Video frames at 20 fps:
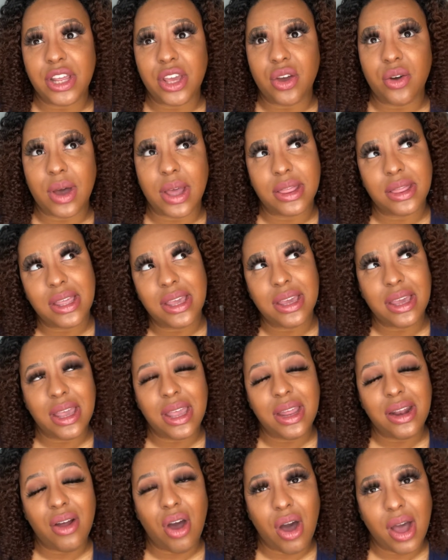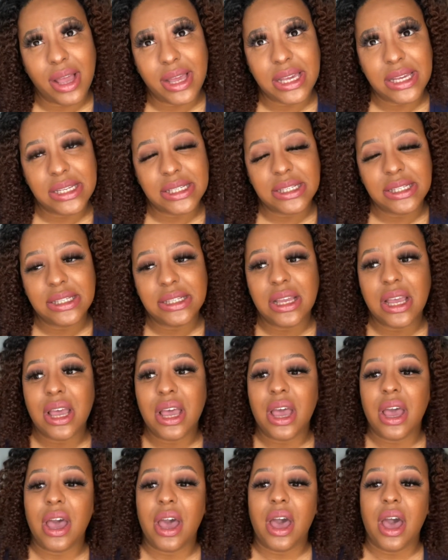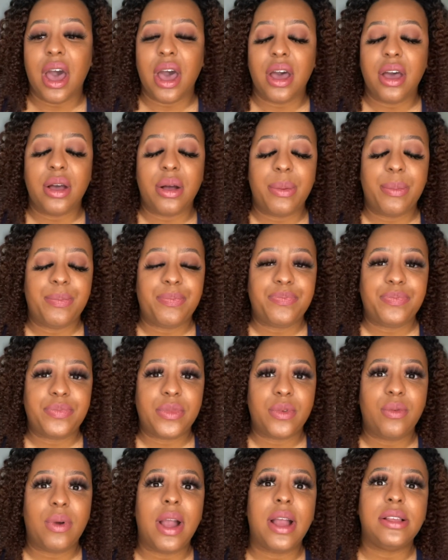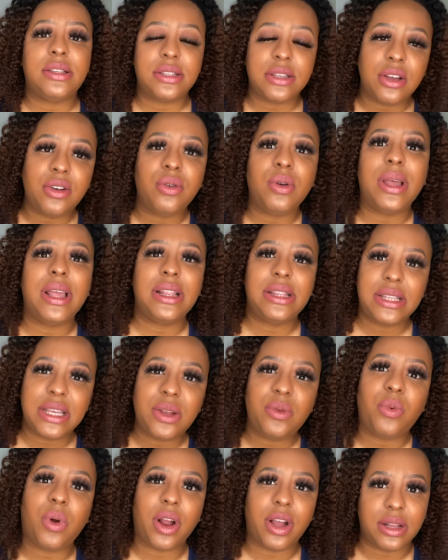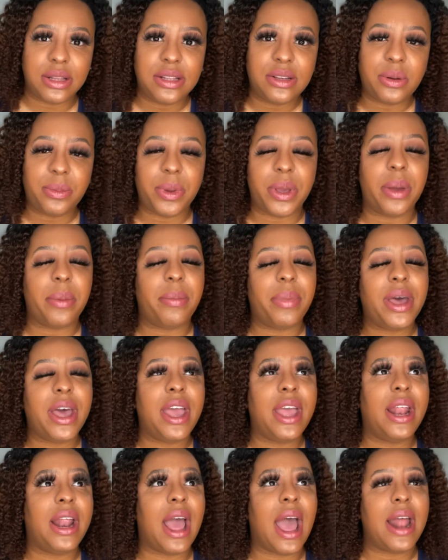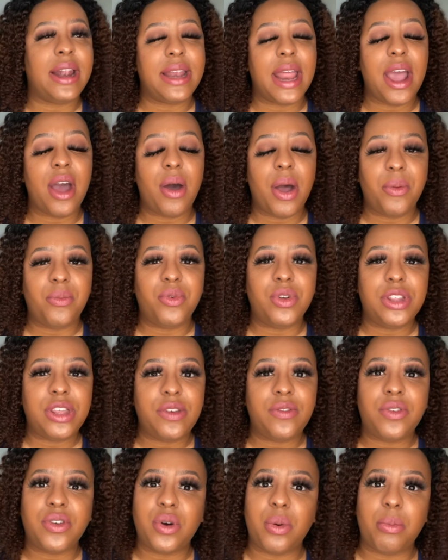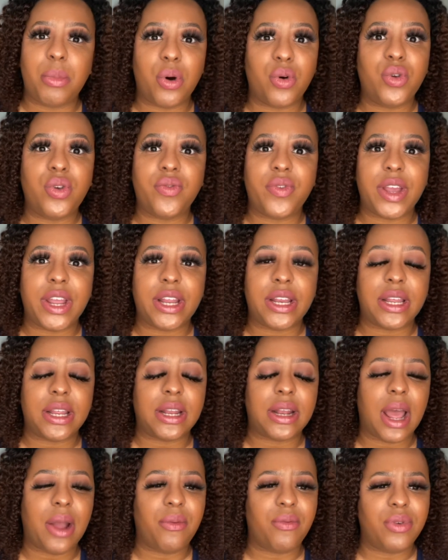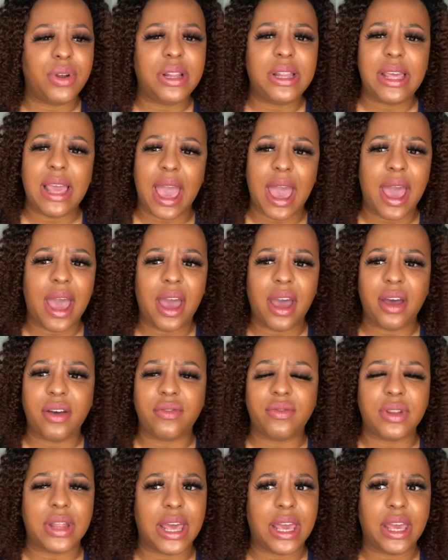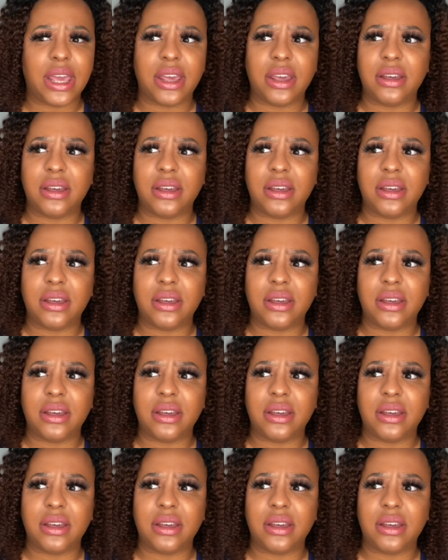I think in August, so it did work a little bit, but now I really feel motivated. I really have like